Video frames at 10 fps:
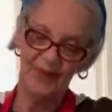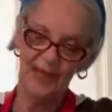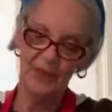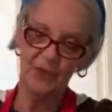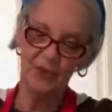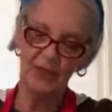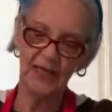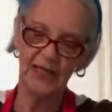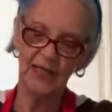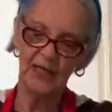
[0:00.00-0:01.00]
And we'll try
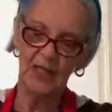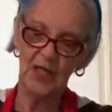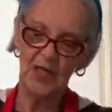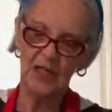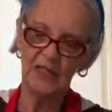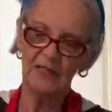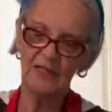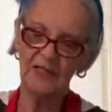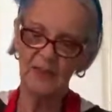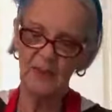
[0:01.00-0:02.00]
and get all of
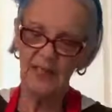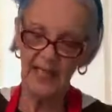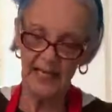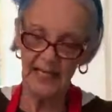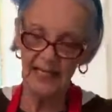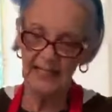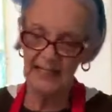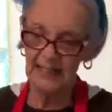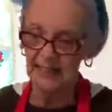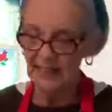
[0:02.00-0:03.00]
this we
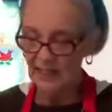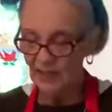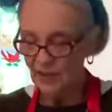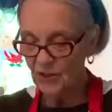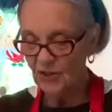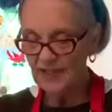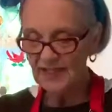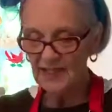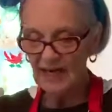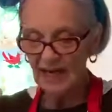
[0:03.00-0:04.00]
can. Notice
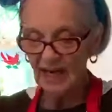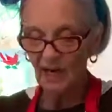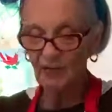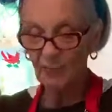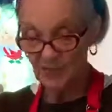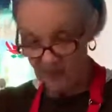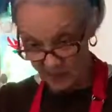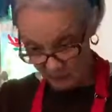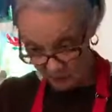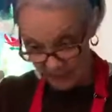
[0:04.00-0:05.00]
that I have a piece
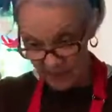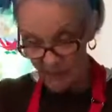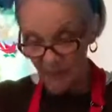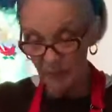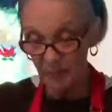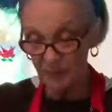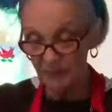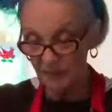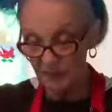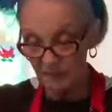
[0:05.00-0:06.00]
of wax paper in
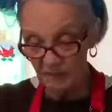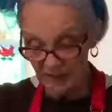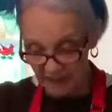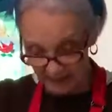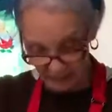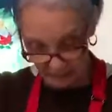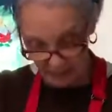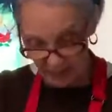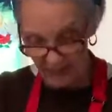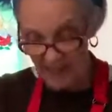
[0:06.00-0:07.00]
front of me and
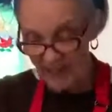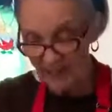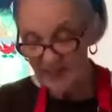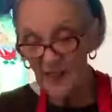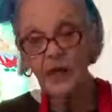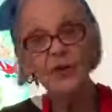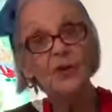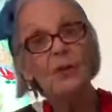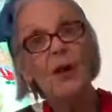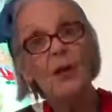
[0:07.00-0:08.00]
paper towels
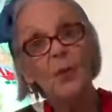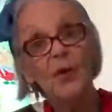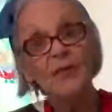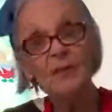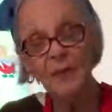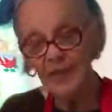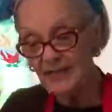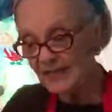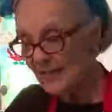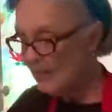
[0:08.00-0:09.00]
under my
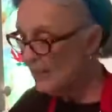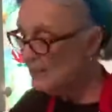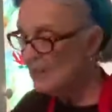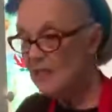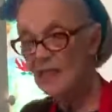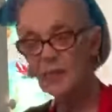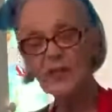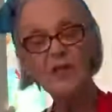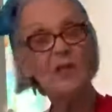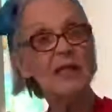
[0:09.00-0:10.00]
workspace to keep
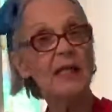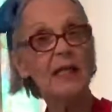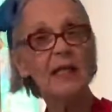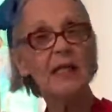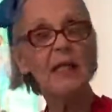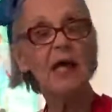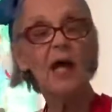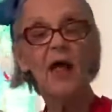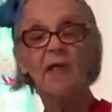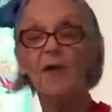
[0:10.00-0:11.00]
it clean.
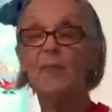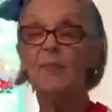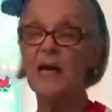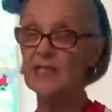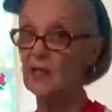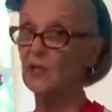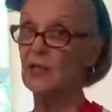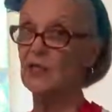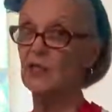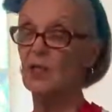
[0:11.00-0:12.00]
The best
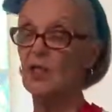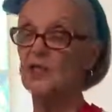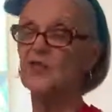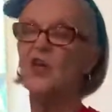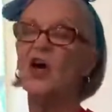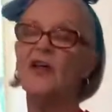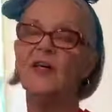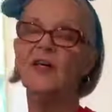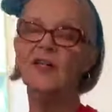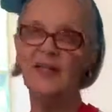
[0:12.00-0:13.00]
restaurants are the
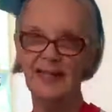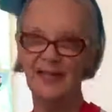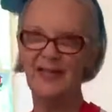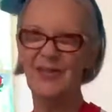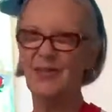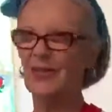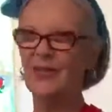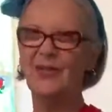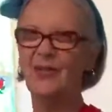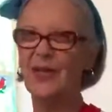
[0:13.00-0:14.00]
cleanest
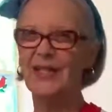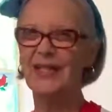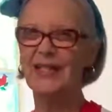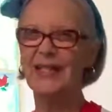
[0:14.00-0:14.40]
restaurants.